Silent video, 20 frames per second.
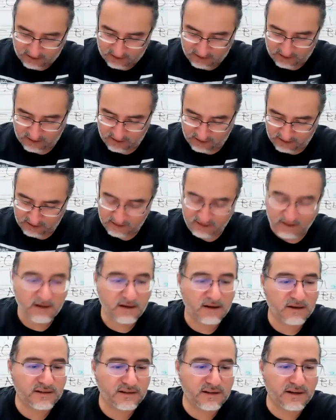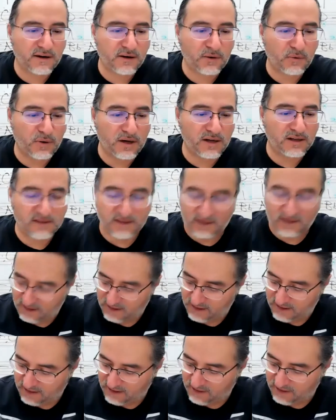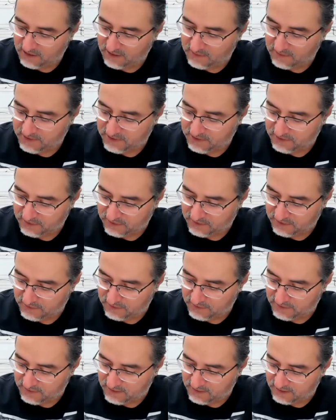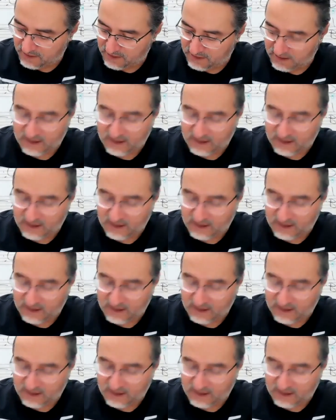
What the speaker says: So there it was, and then I go up to the E.